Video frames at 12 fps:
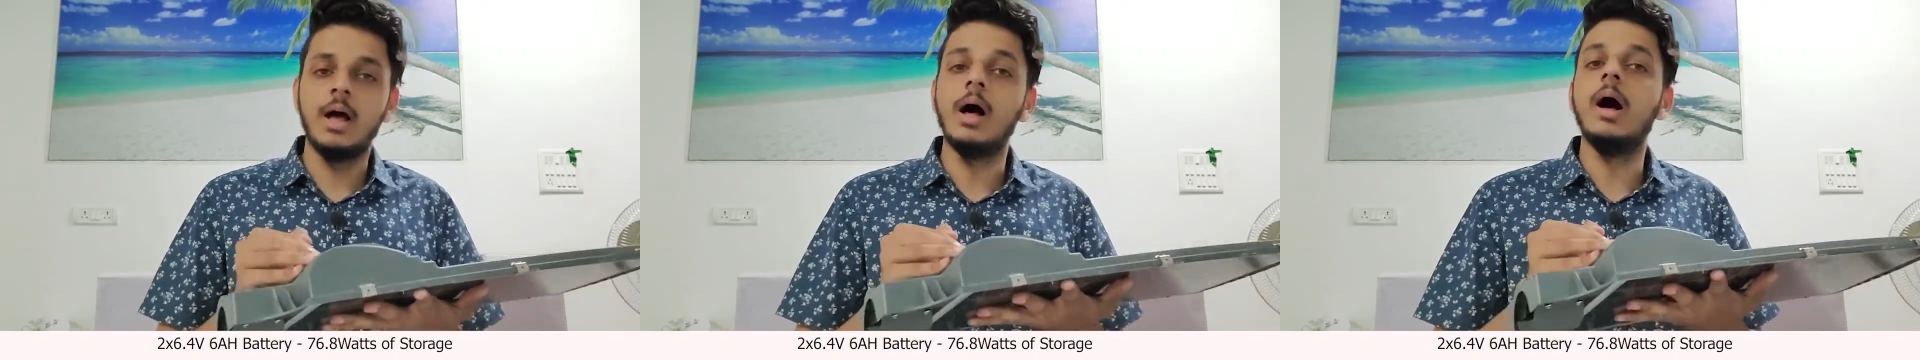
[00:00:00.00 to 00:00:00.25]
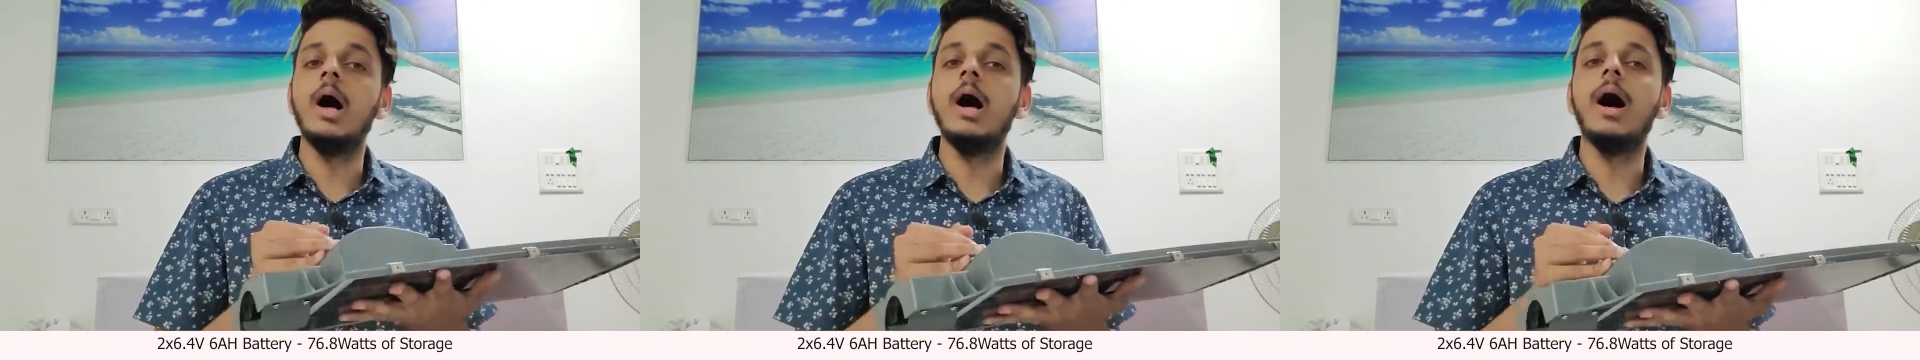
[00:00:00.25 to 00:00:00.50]

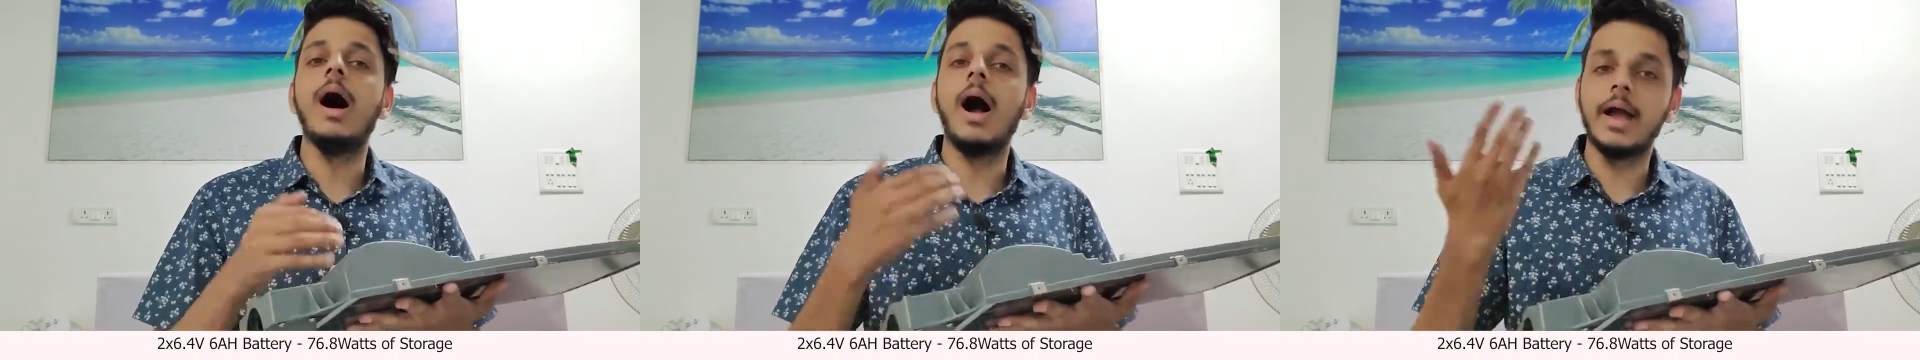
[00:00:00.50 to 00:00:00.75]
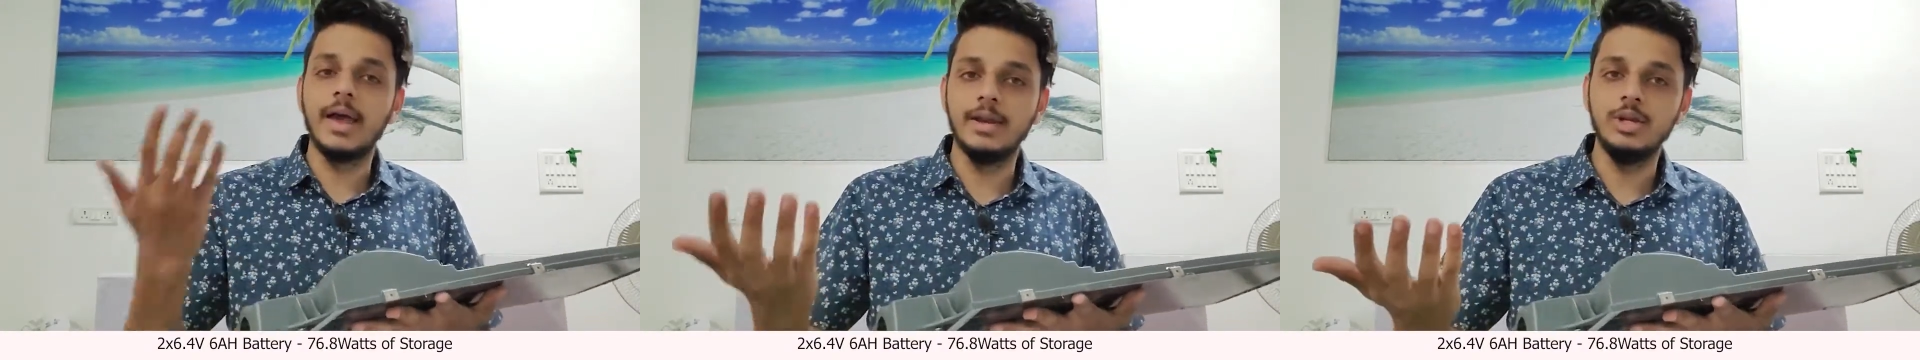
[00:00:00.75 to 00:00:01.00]

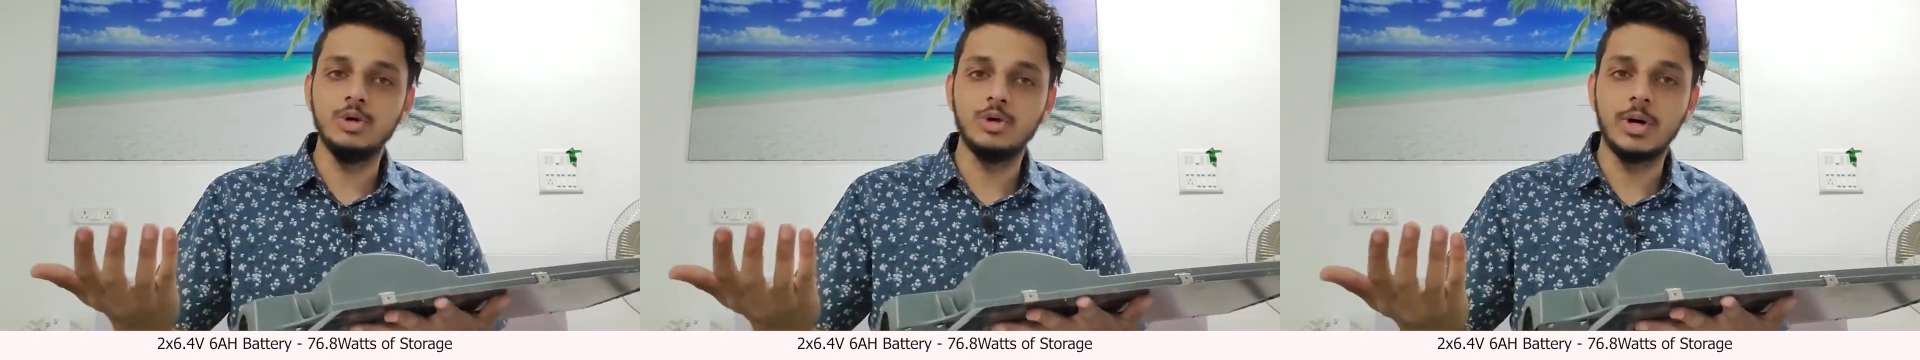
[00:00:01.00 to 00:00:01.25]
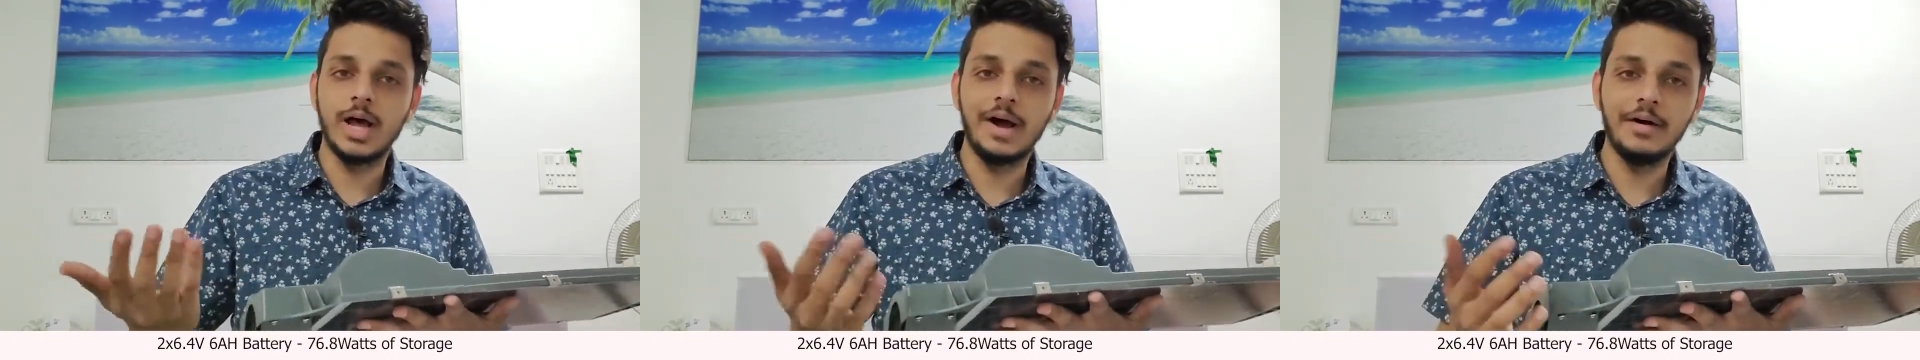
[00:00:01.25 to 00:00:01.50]
Again, you
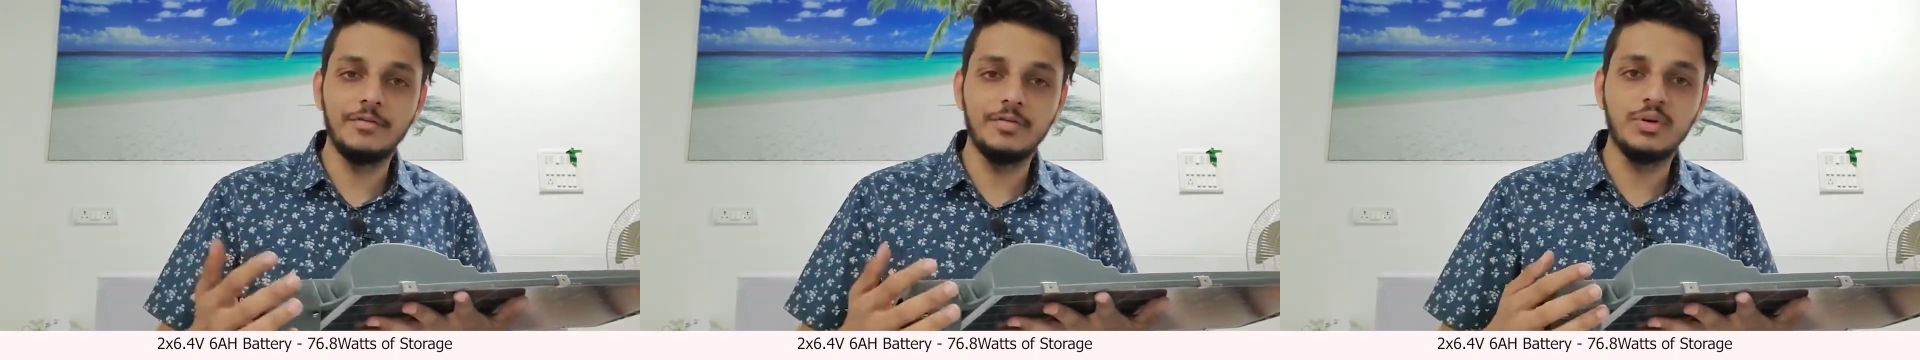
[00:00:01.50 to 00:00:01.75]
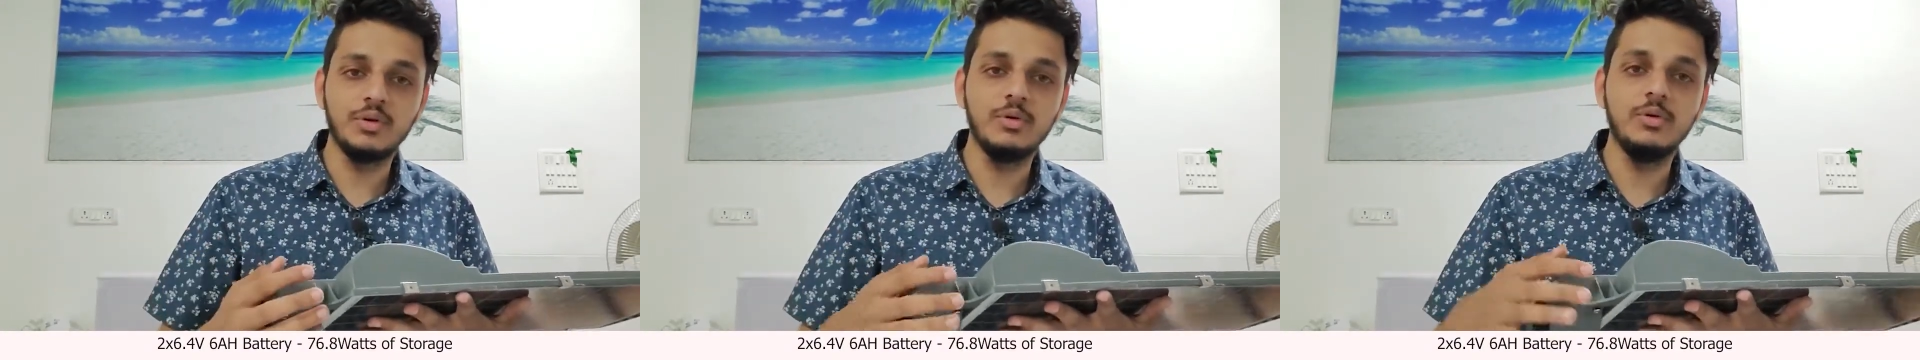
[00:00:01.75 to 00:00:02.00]
don't have
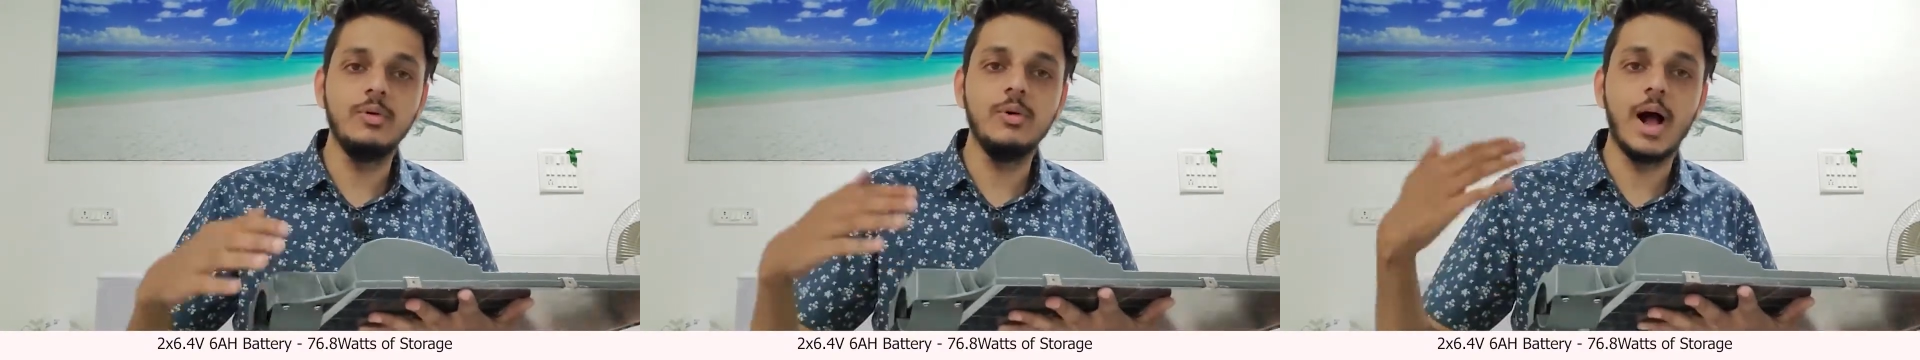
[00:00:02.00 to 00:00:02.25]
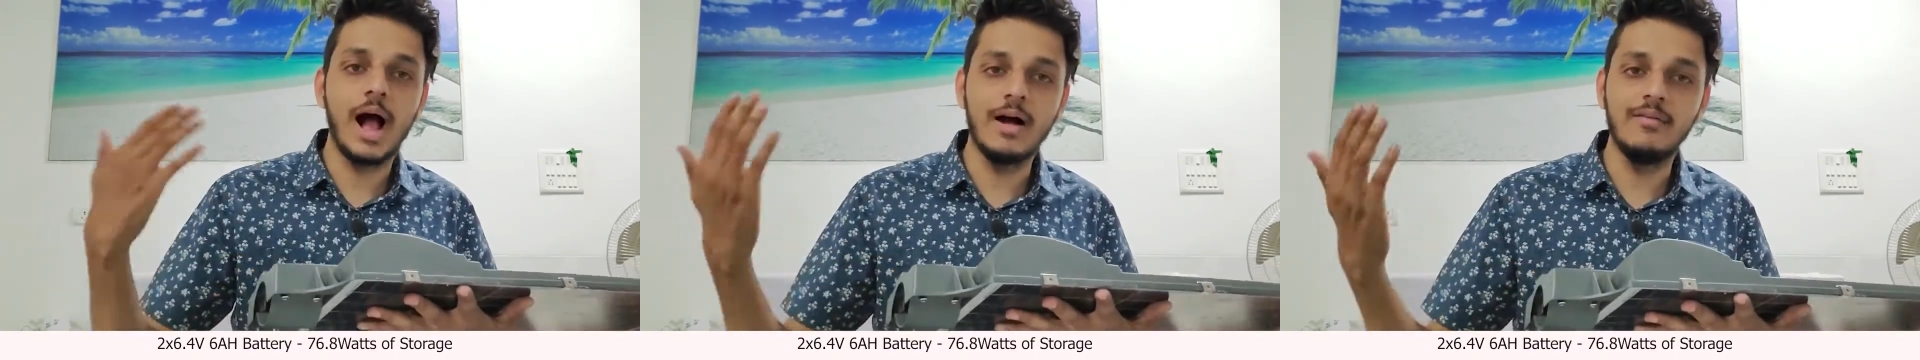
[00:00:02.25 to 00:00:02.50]
to
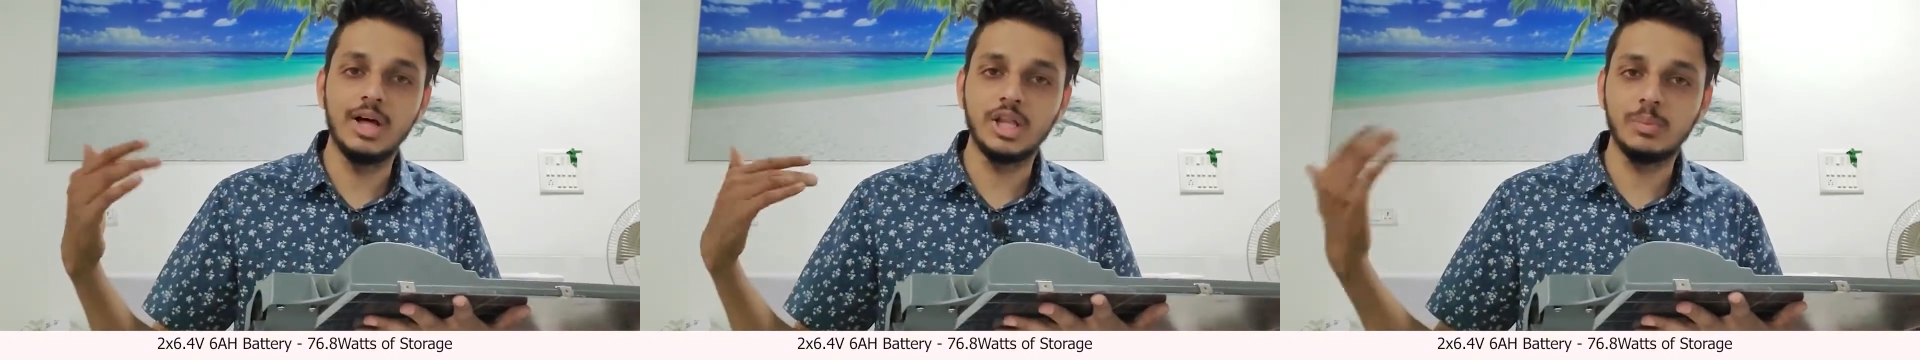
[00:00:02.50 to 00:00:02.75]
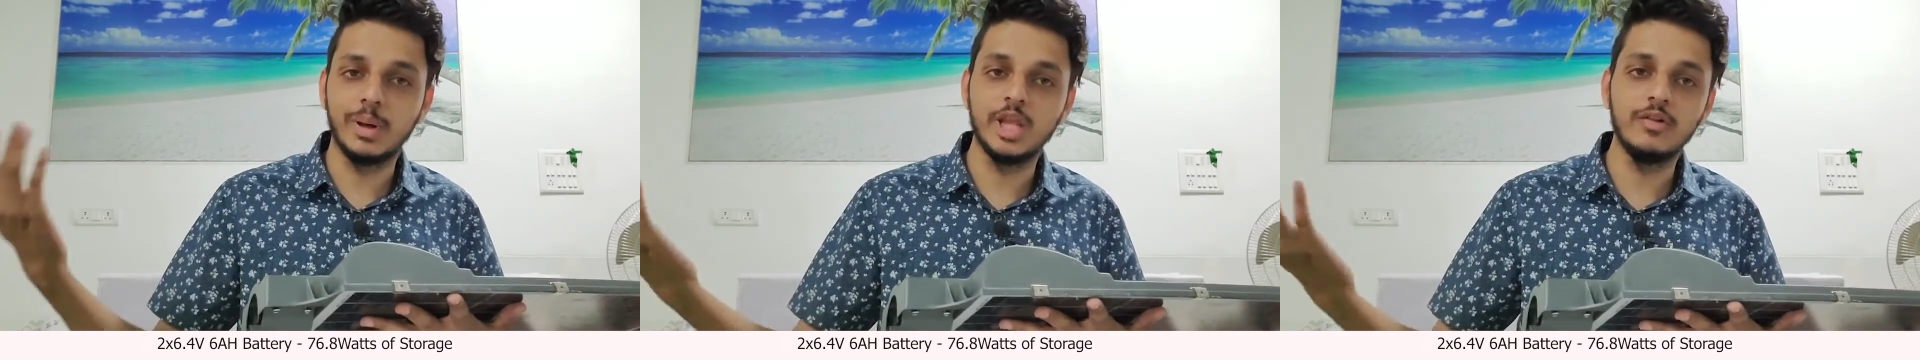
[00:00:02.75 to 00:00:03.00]
have a
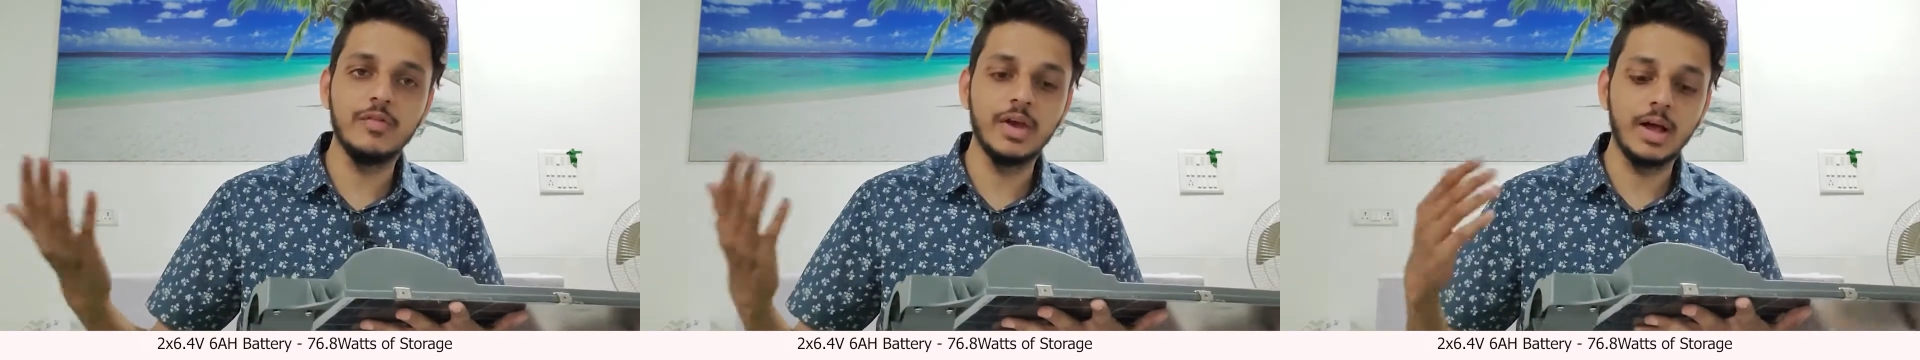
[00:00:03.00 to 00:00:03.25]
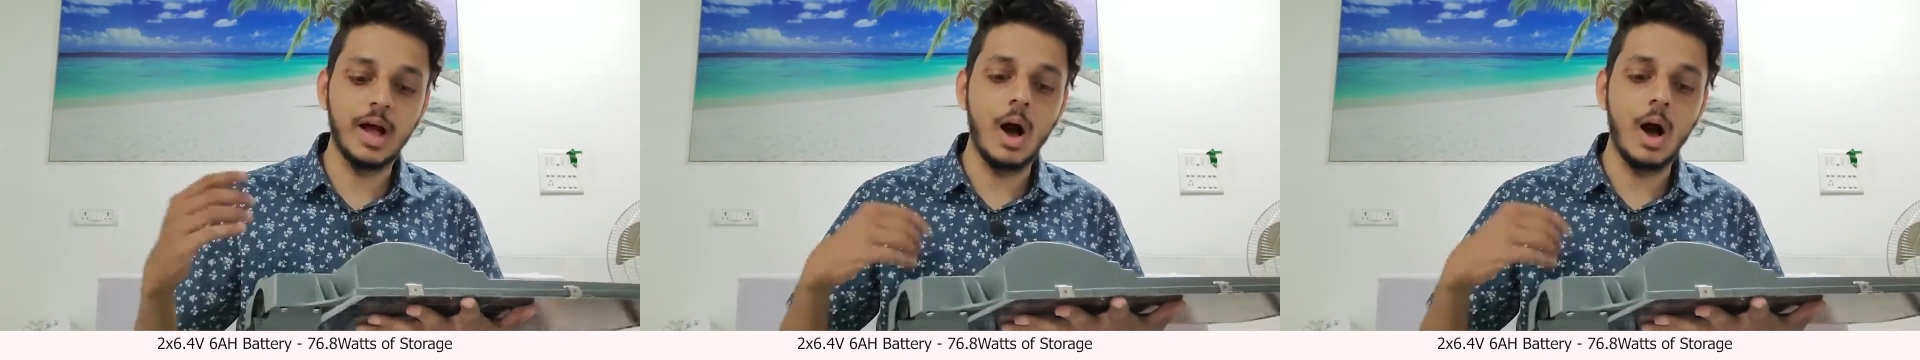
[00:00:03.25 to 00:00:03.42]
specific